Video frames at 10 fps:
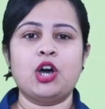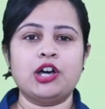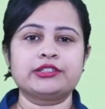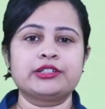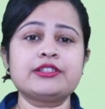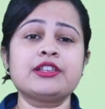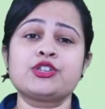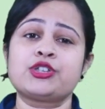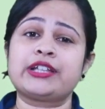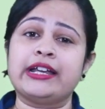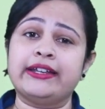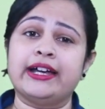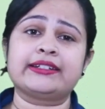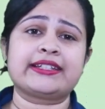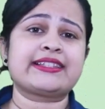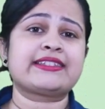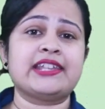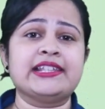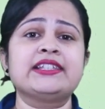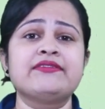authors should conduct
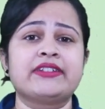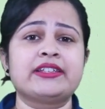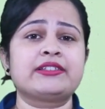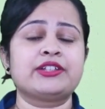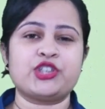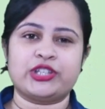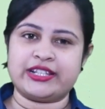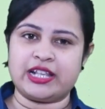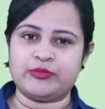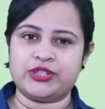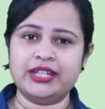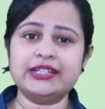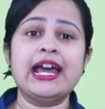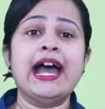extensive research on the subject